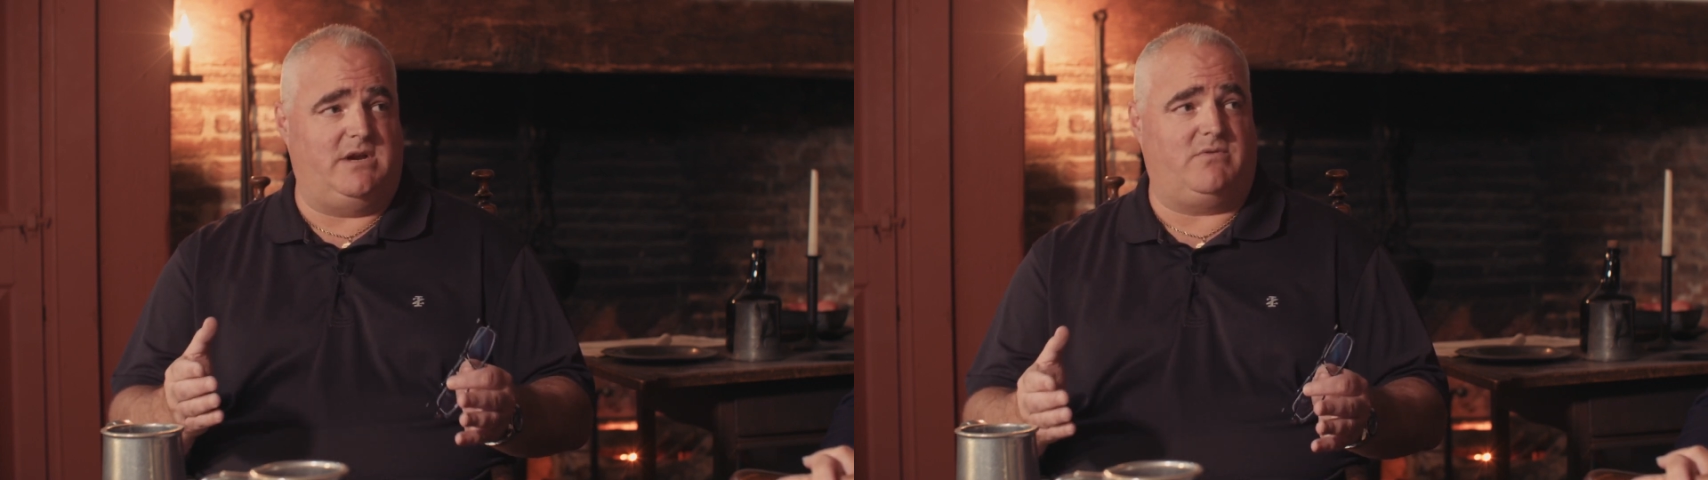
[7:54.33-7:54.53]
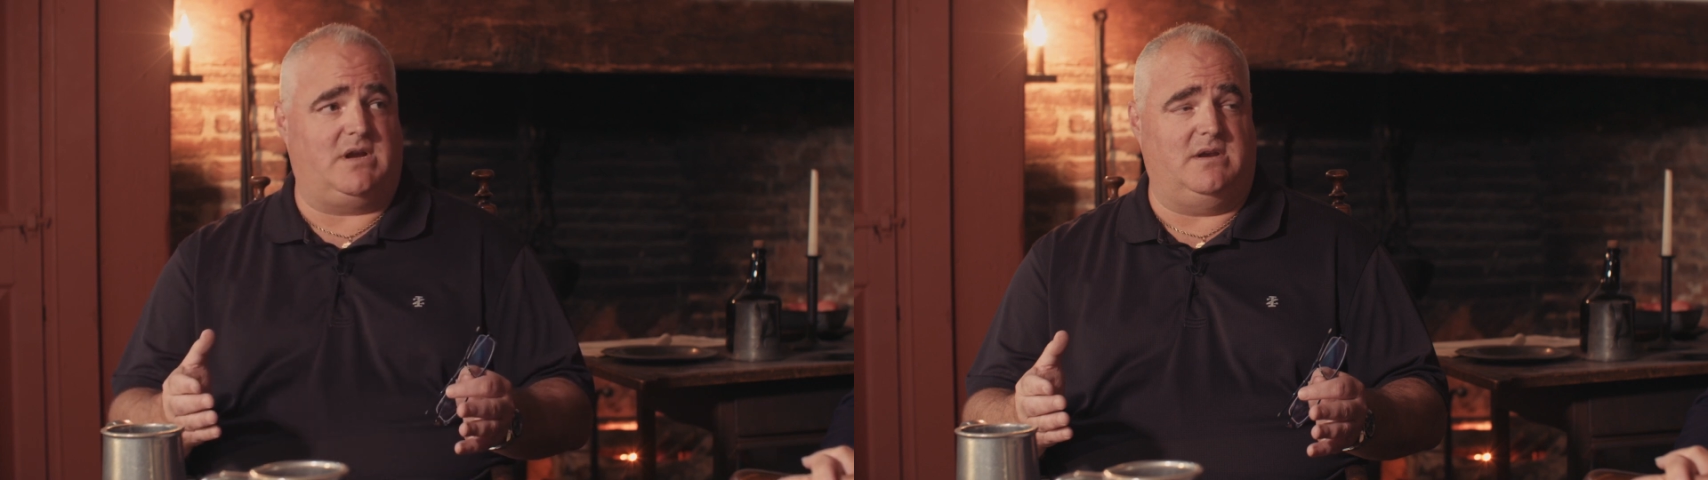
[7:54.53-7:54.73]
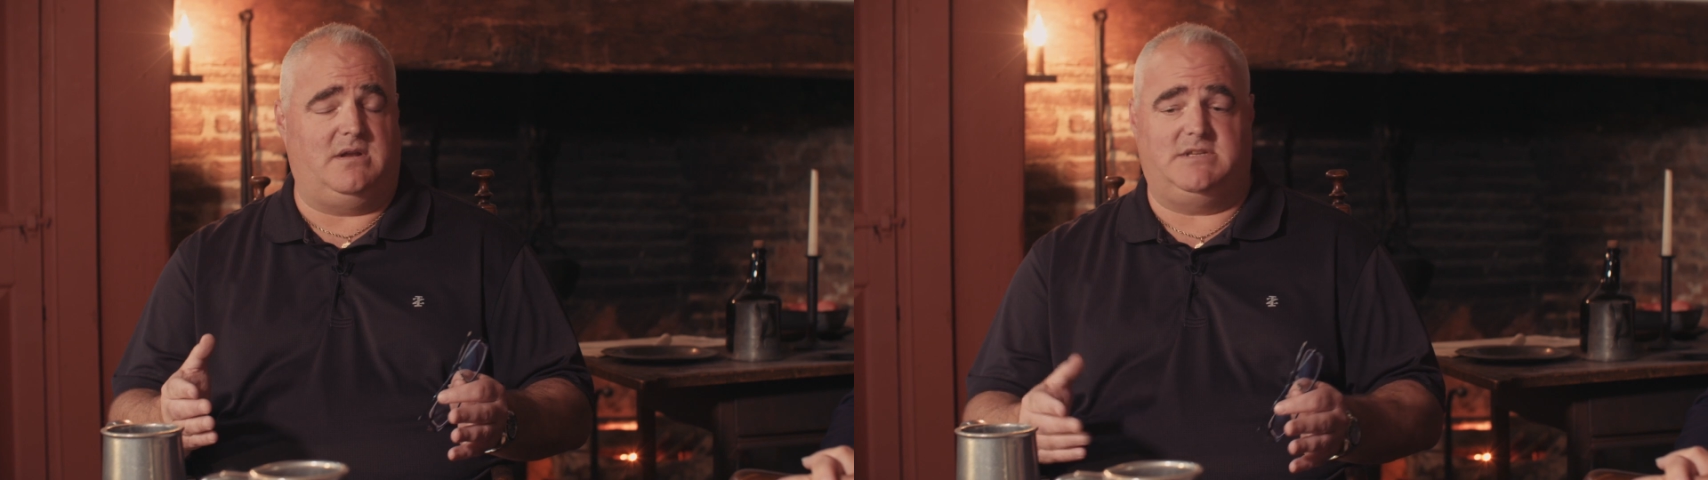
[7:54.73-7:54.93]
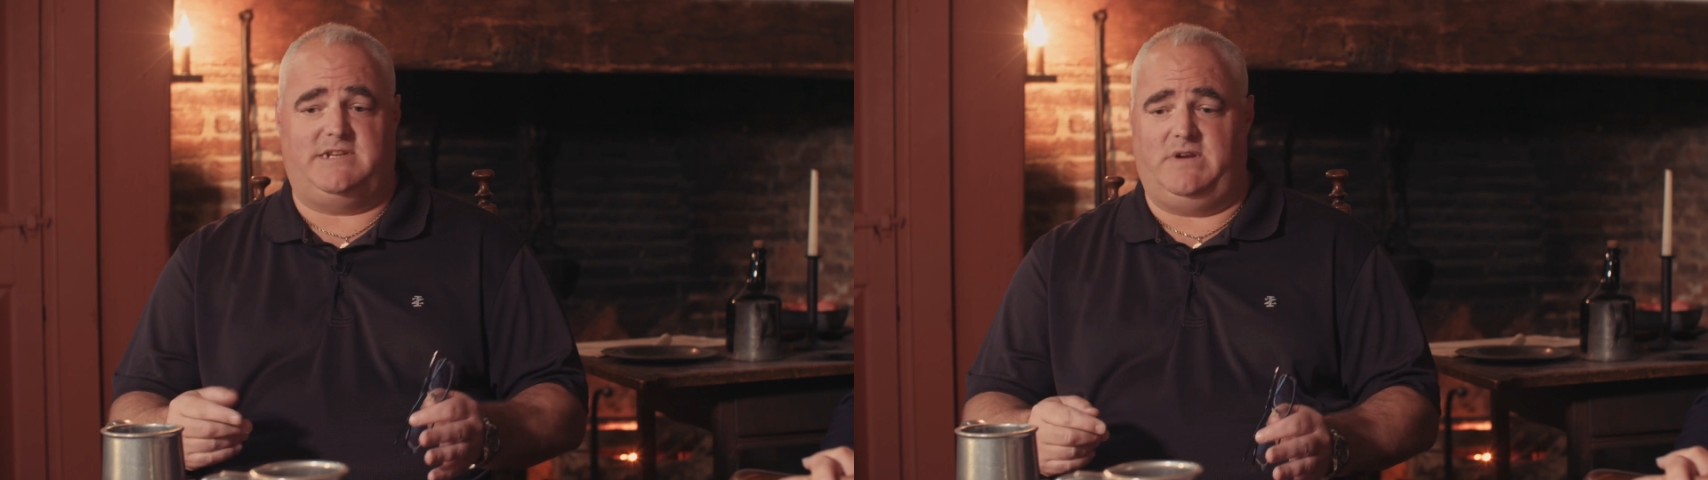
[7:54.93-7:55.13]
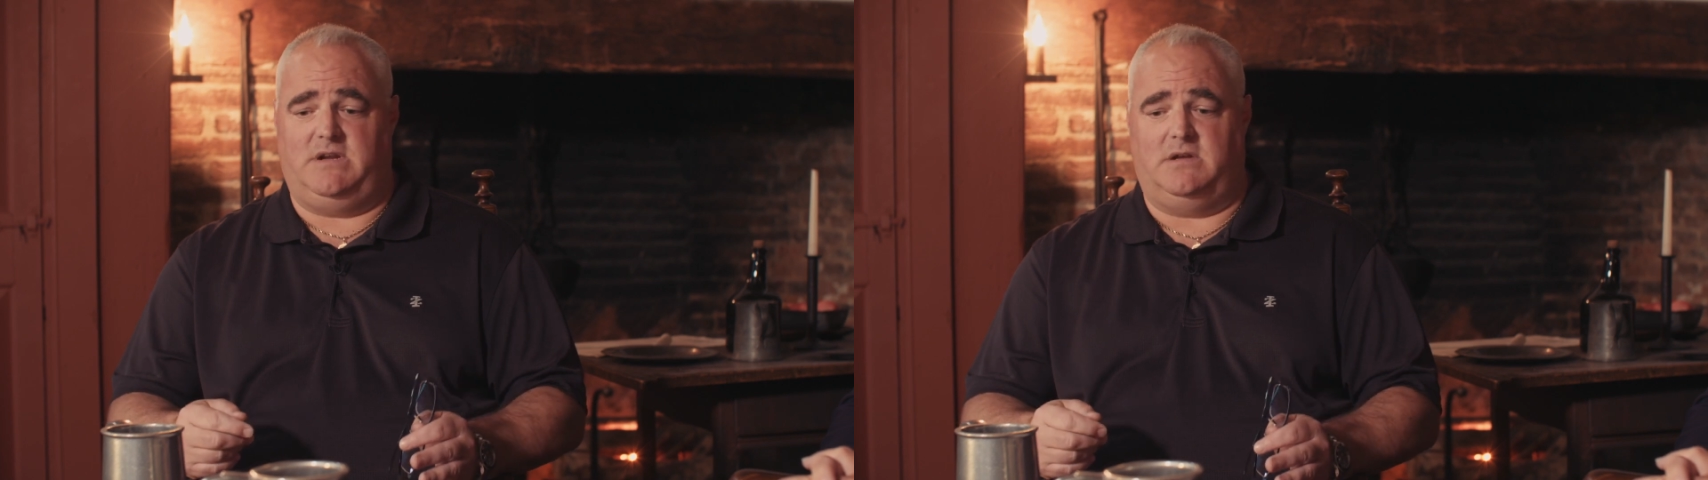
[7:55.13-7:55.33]
I recognize
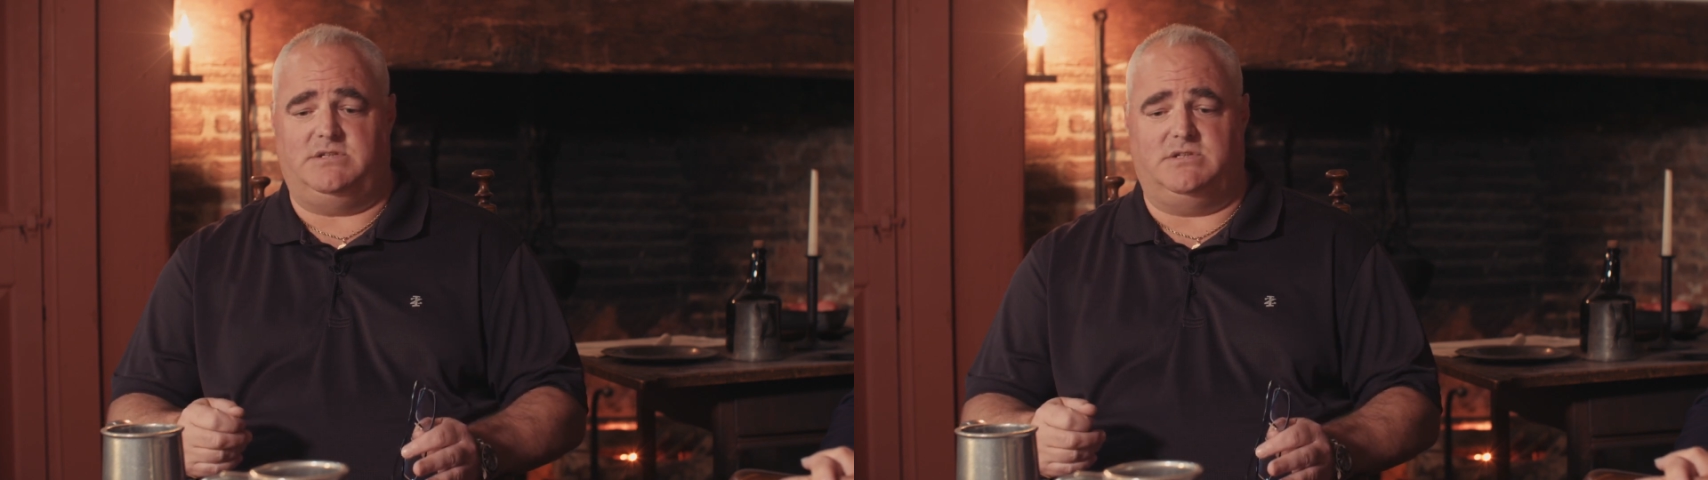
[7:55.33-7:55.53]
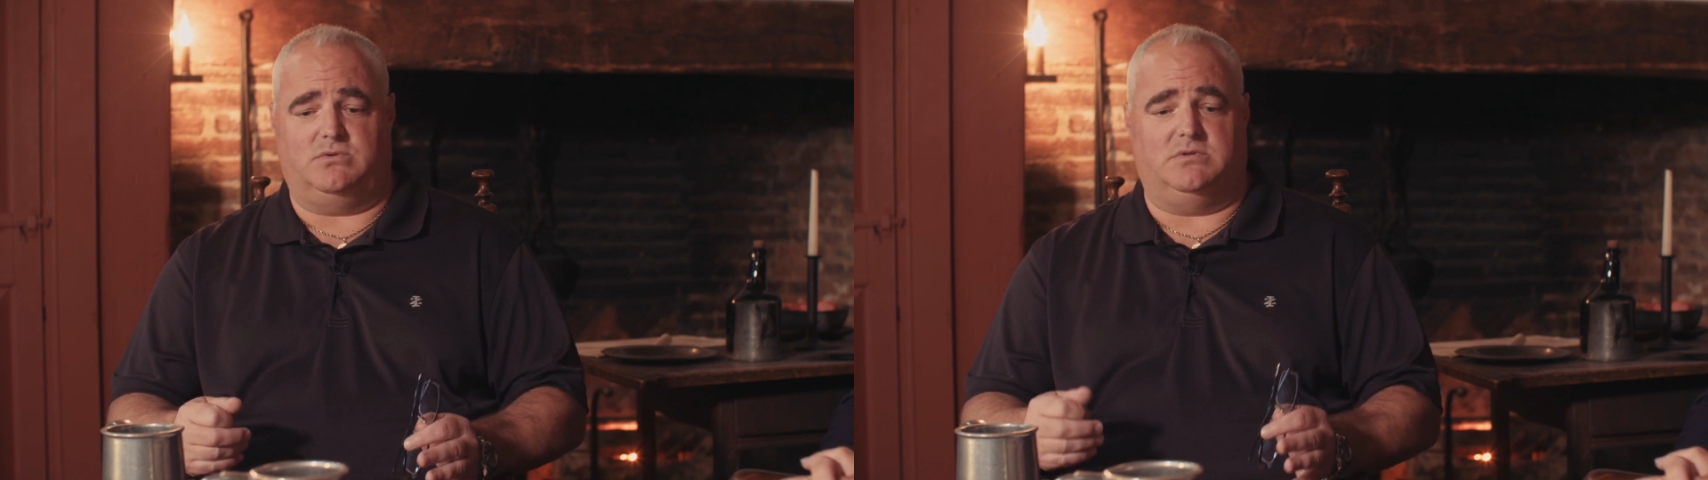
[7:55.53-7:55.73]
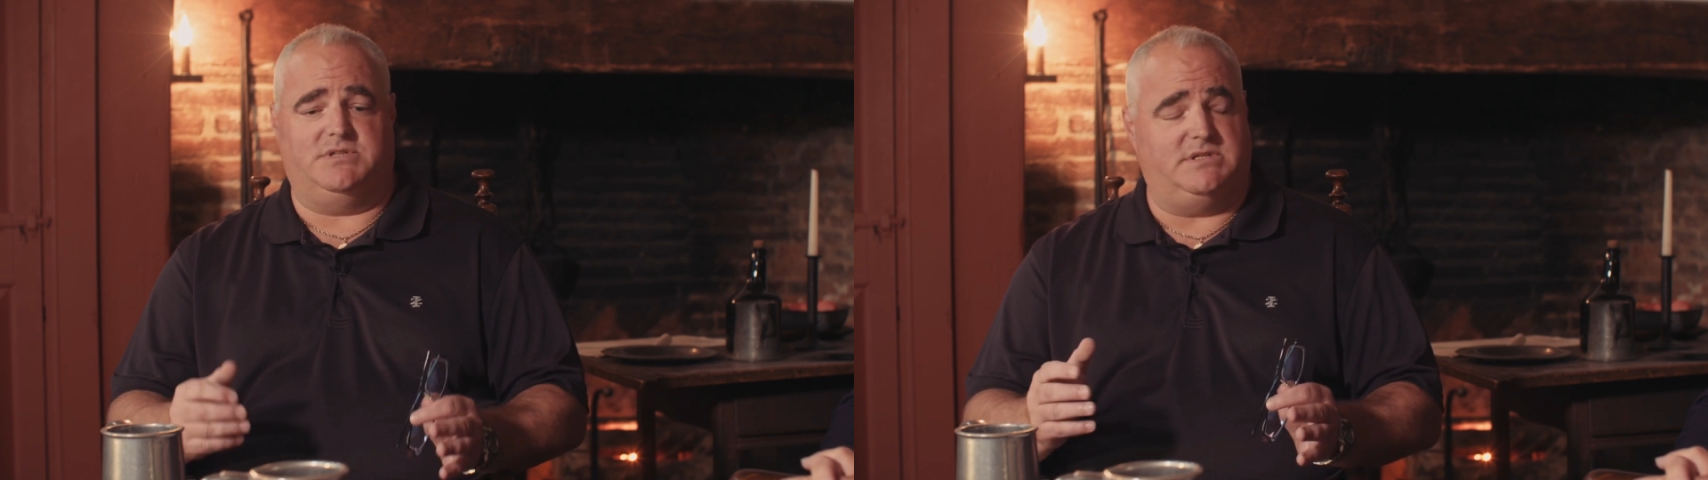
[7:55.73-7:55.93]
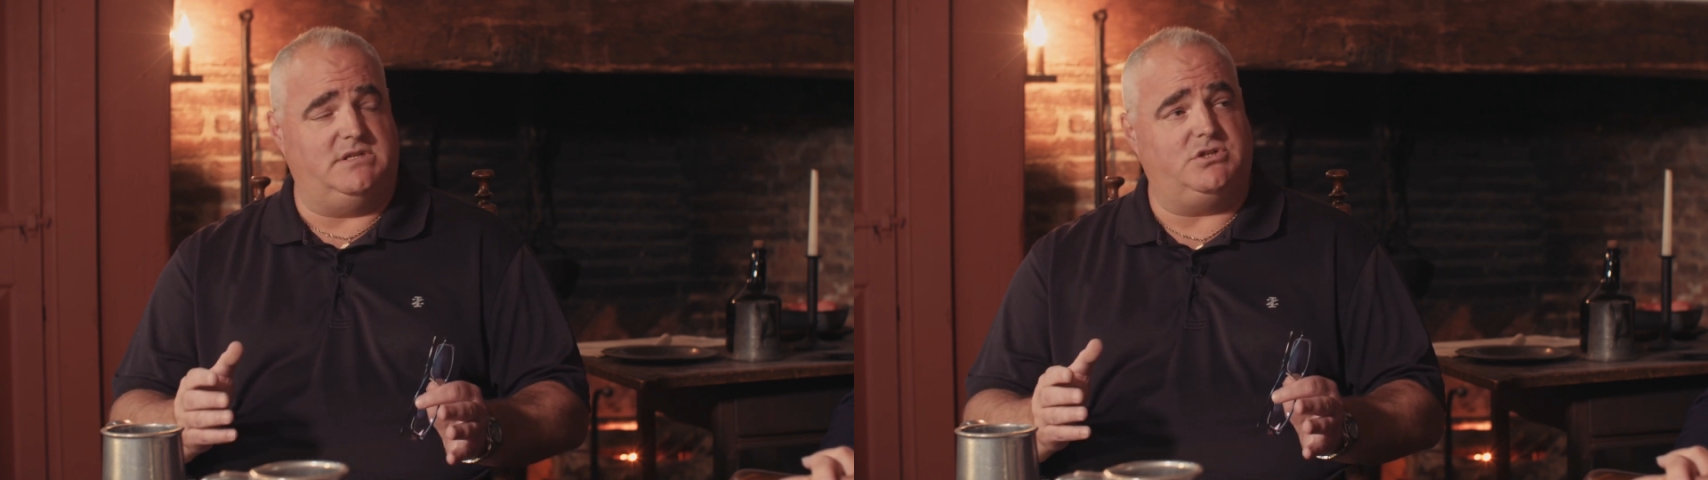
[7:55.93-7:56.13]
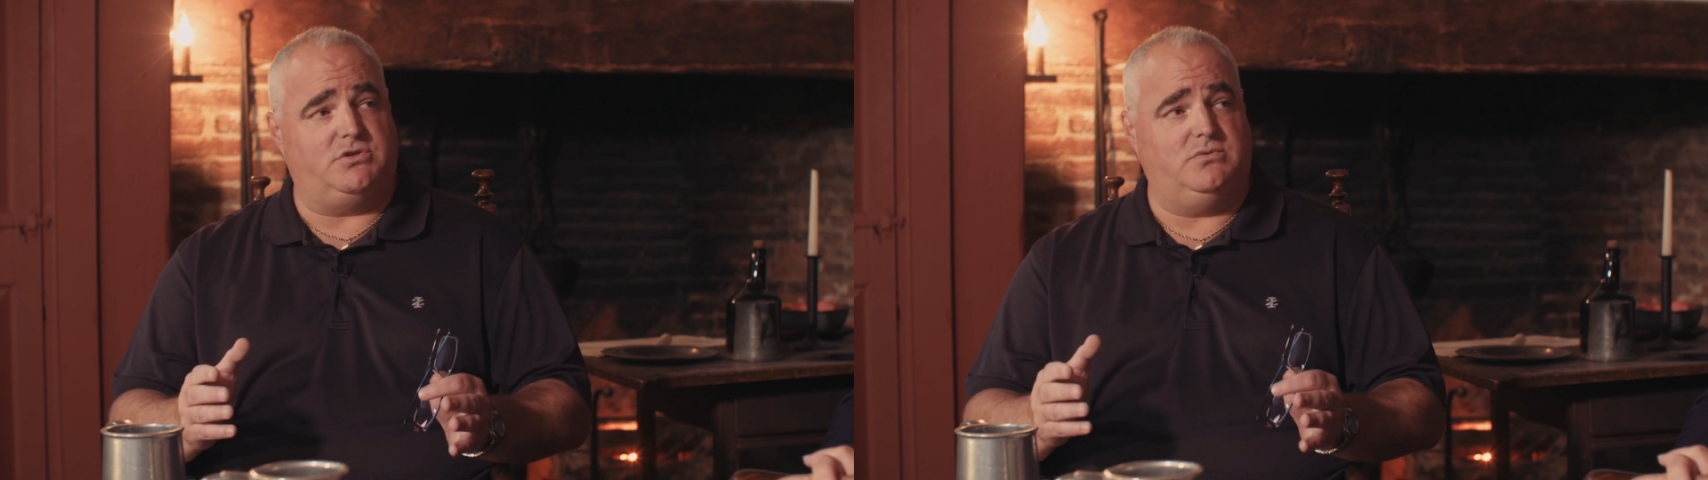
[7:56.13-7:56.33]
having guns in schools is
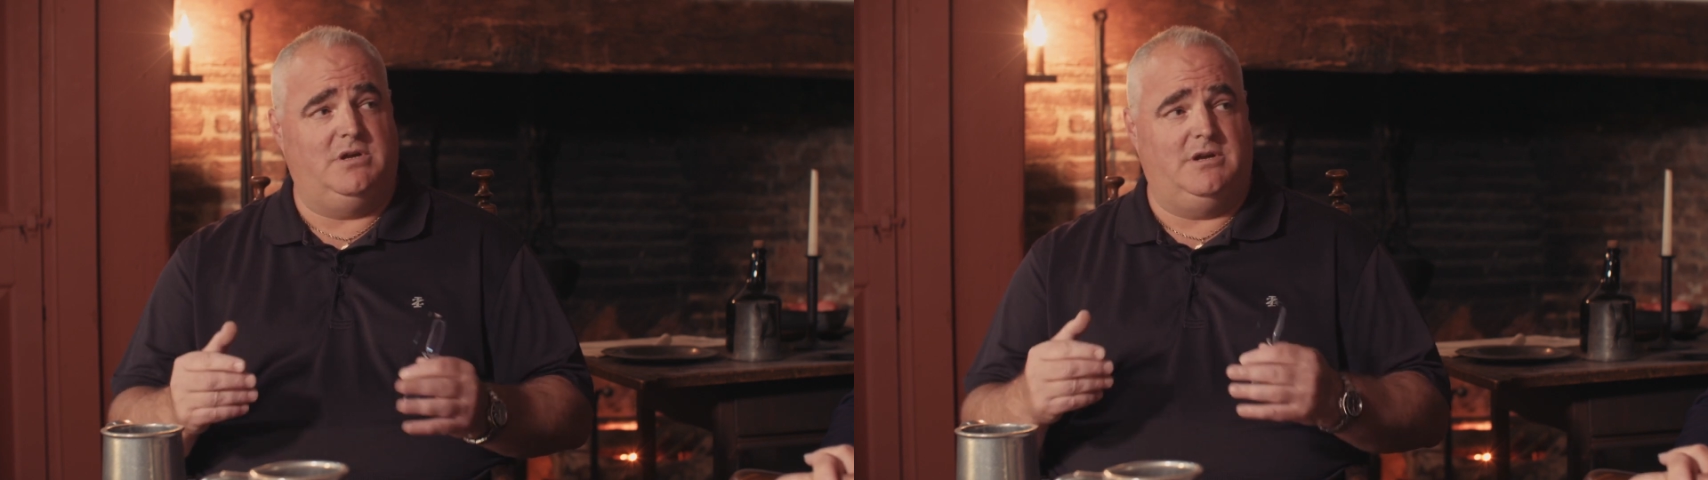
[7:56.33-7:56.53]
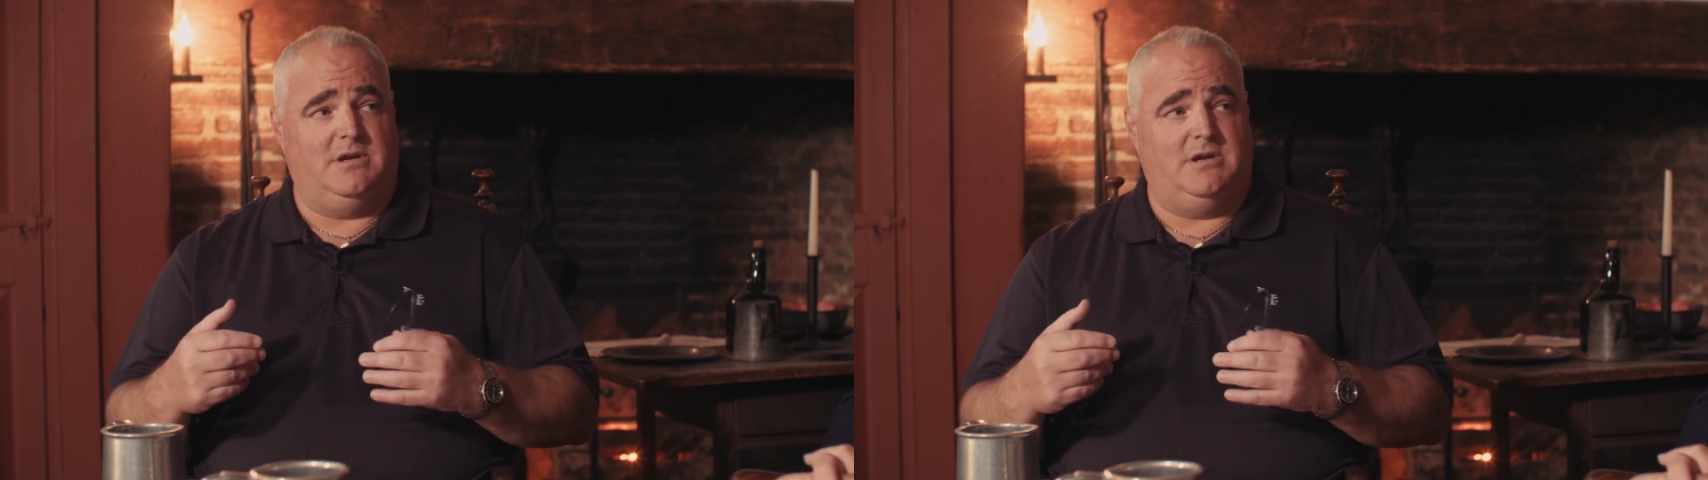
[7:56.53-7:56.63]
an issue.